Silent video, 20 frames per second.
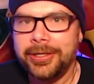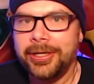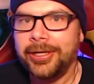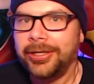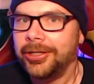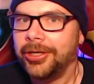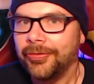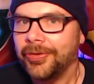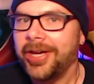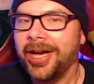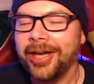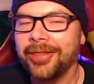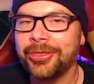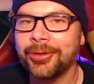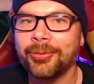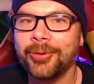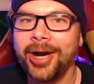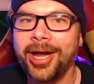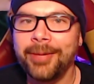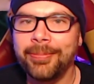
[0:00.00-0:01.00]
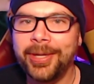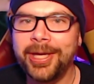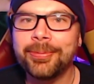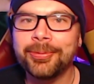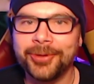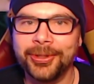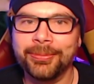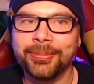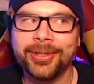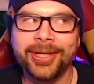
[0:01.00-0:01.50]
you've got the right
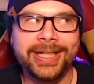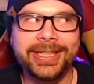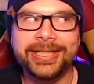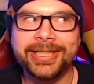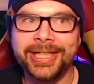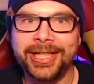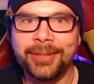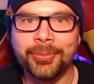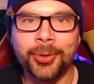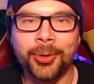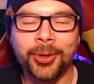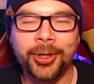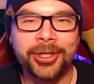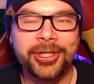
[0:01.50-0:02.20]
people in place anymore.